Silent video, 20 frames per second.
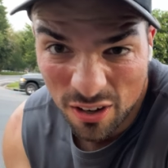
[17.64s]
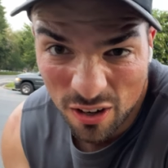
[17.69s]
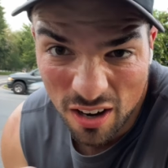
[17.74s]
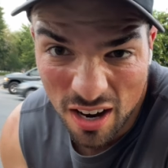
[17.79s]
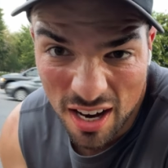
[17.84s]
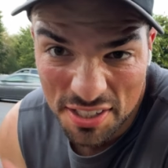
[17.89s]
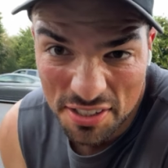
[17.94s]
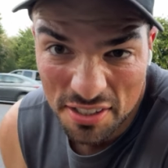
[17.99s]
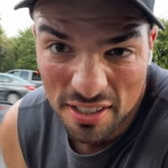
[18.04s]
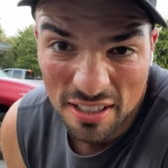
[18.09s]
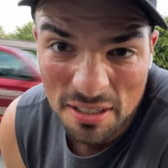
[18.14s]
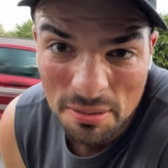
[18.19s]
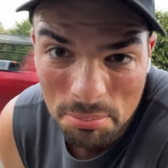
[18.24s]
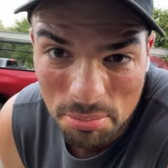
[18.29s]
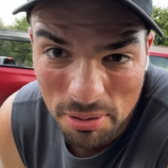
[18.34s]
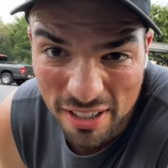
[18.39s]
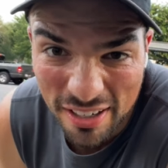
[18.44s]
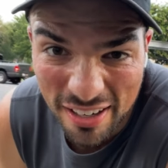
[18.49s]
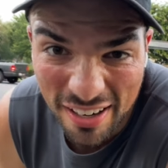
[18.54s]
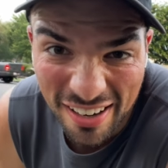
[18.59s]
crossing,
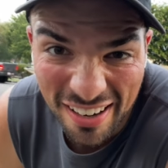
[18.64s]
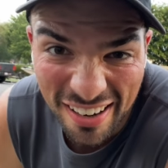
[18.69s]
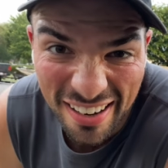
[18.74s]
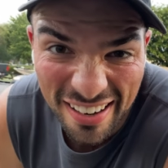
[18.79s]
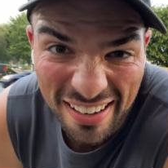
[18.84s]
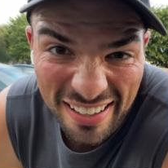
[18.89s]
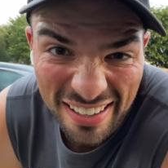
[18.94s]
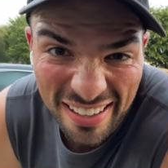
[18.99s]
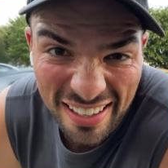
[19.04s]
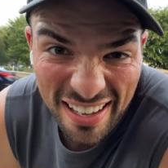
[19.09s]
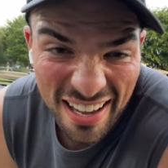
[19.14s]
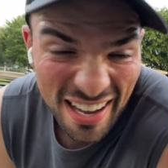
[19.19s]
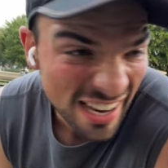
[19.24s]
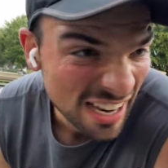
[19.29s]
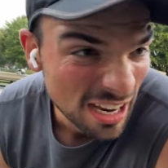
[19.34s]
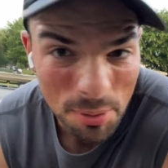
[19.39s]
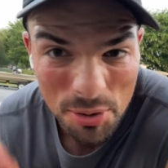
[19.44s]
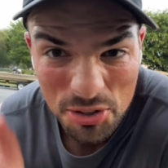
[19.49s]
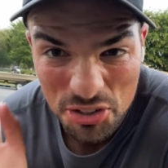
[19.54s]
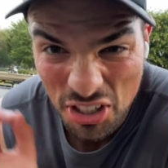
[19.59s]
but uh,
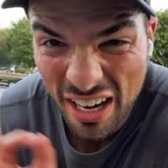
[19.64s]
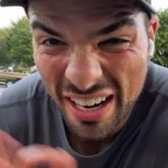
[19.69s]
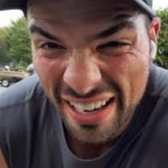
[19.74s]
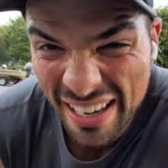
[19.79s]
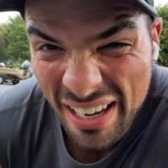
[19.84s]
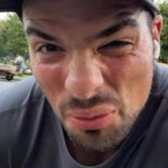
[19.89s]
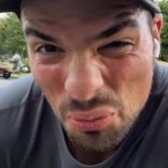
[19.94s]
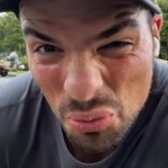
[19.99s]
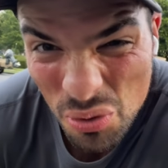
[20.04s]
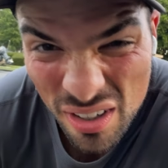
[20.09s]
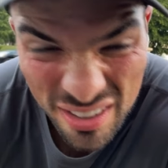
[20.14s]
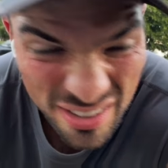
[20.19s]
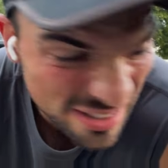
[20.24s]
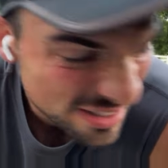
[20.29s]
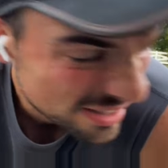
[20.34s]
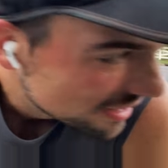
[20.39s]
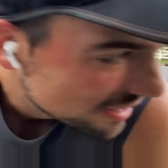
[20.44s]
I almost got hit once.